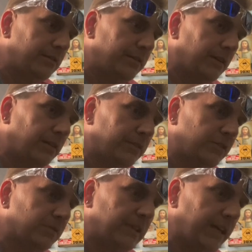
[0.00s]
you know,
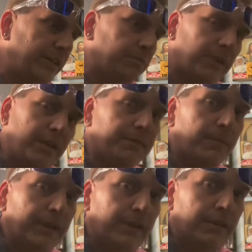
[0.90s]
just guys pray
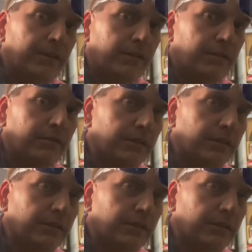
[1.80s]
for me. You know,